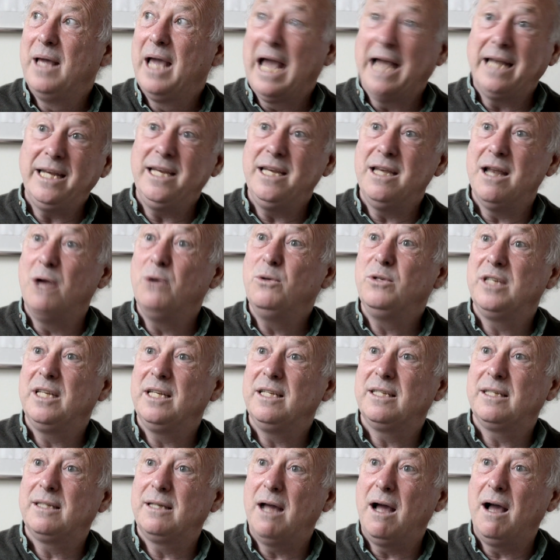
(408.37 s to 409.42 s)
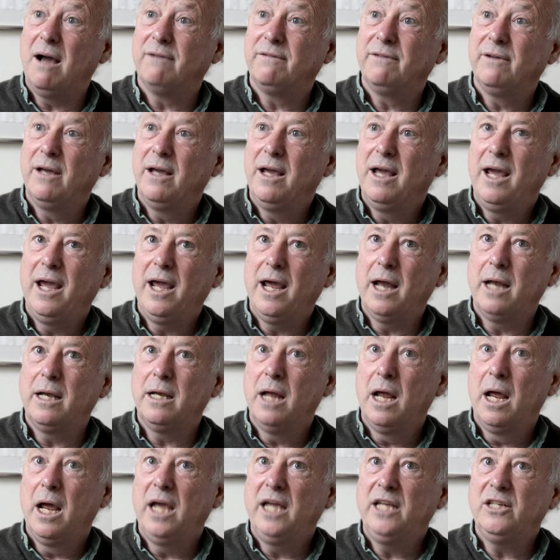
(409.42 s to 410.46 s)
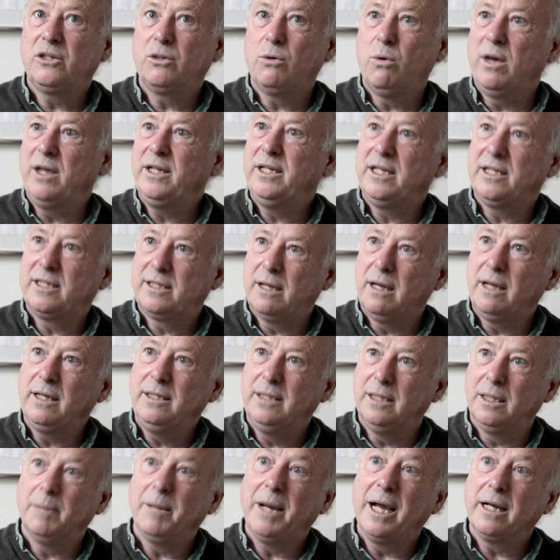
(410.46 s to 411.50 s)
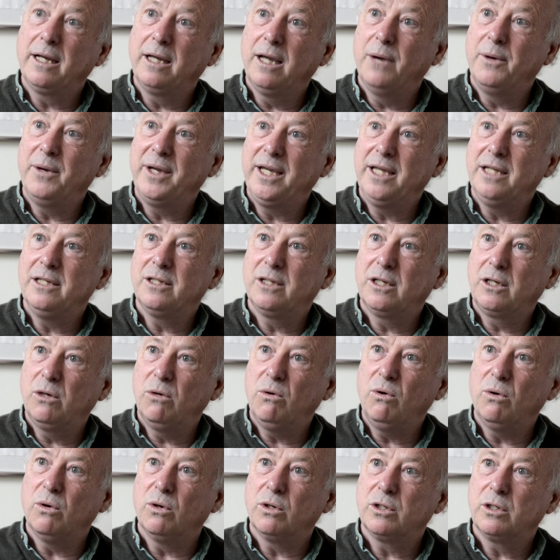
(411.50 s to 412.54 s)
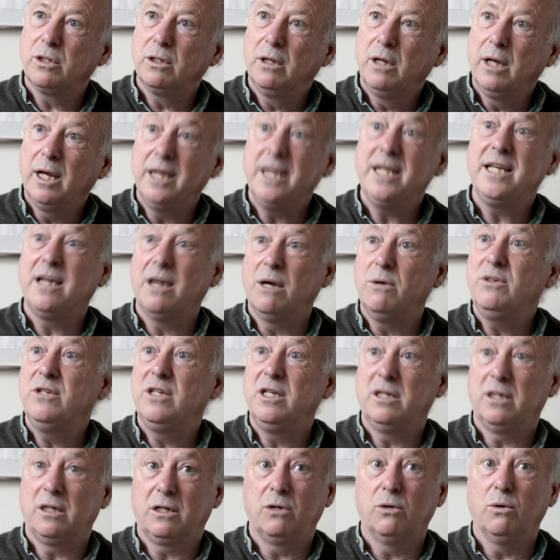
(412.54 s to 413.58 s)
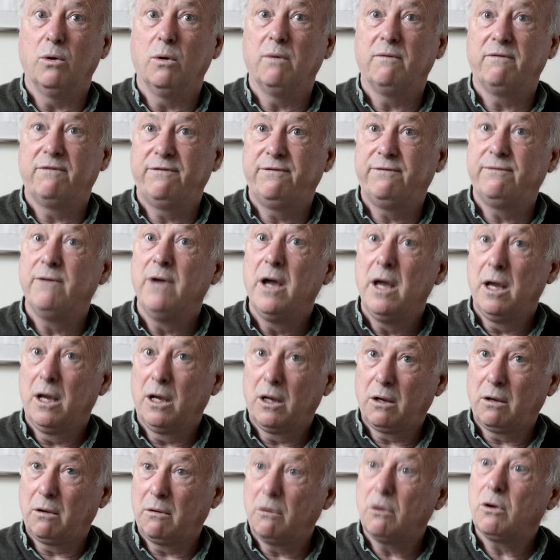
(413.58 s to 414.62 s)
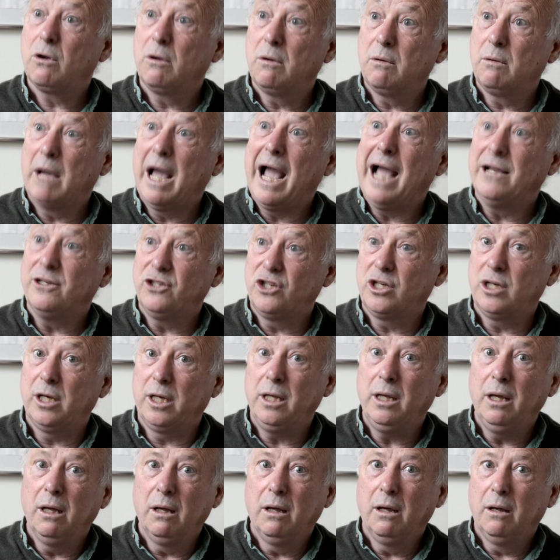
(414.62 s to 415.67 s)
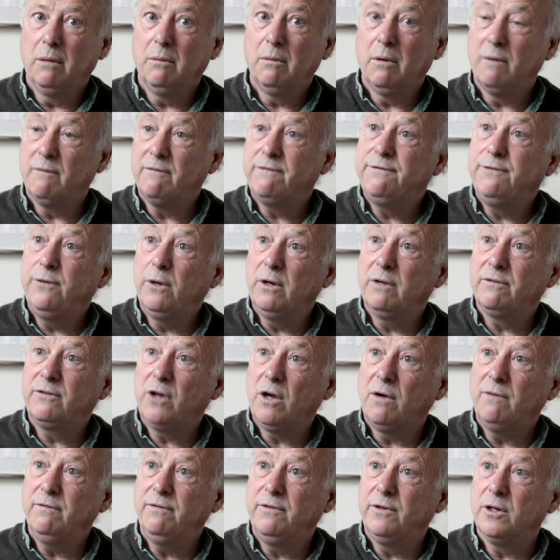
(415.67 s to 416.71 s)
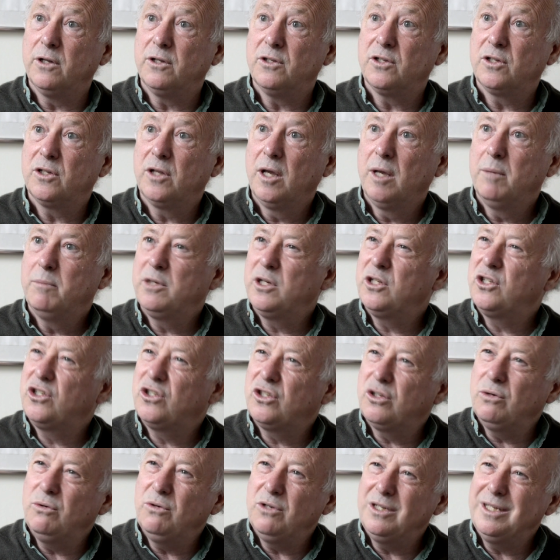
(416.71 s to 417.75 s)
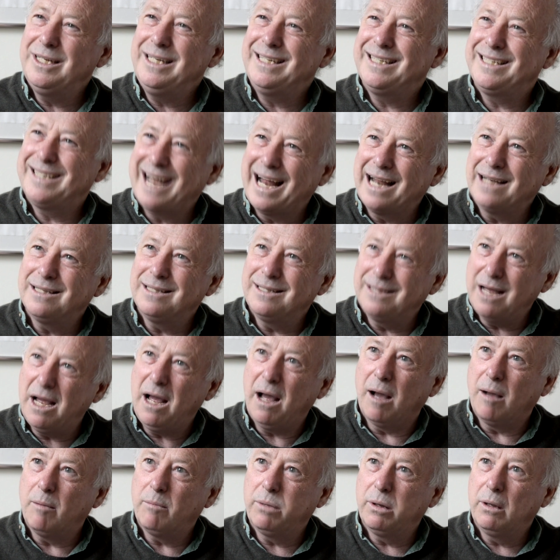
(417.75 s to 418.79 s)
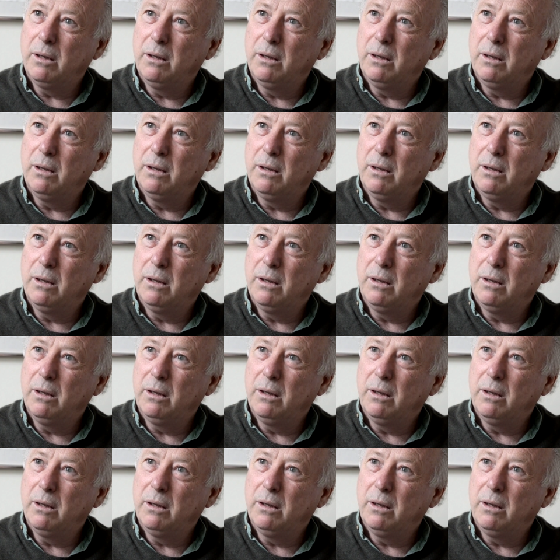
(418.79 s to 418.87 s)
he knows his stuff, and he's quite excited about going into court, and he goes into court actually full of confidence, but as soon as he stands up,